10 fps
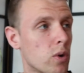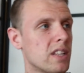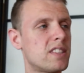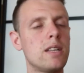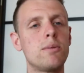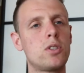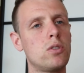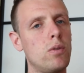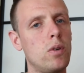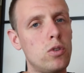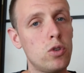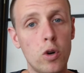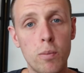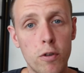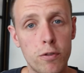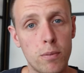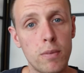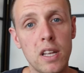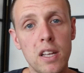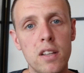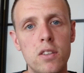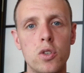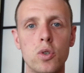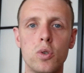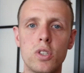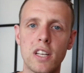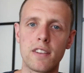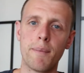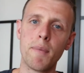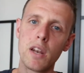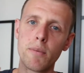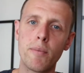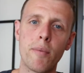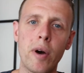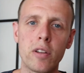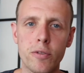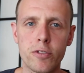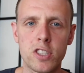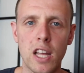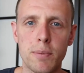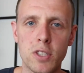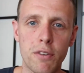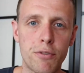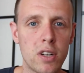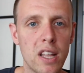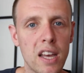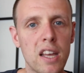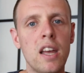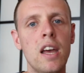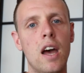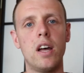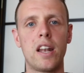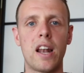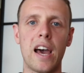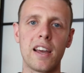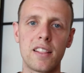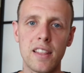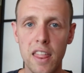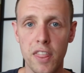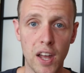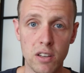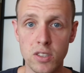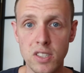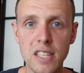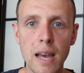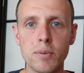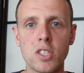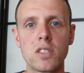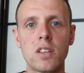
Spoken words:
it seems doable for me to set the minimum amount of steps every day at like 10,000 steps,